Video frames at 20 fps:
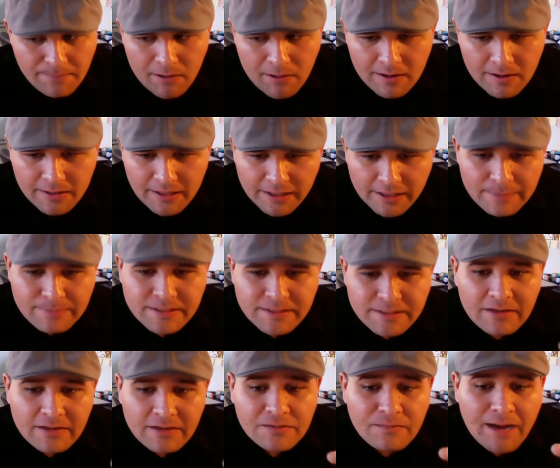part of that comes
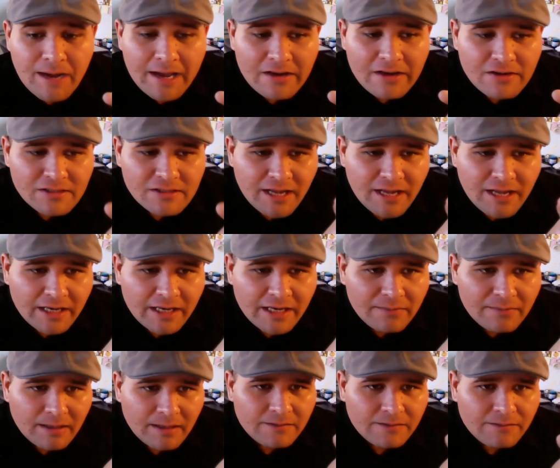down to my understanding
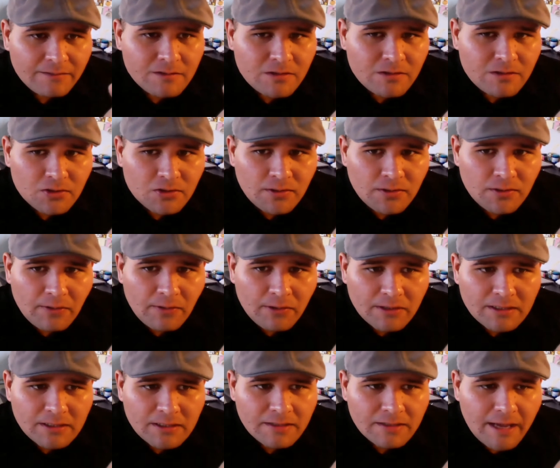about different social
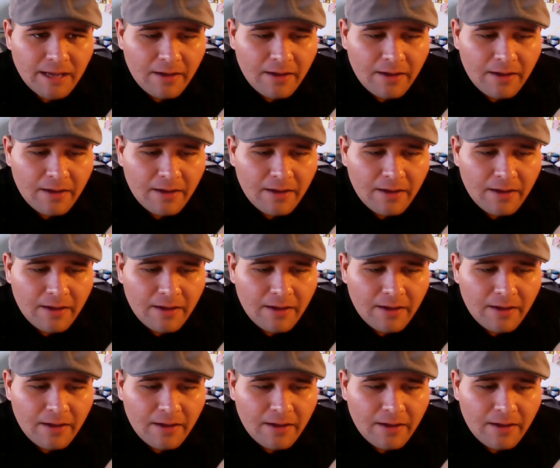networks and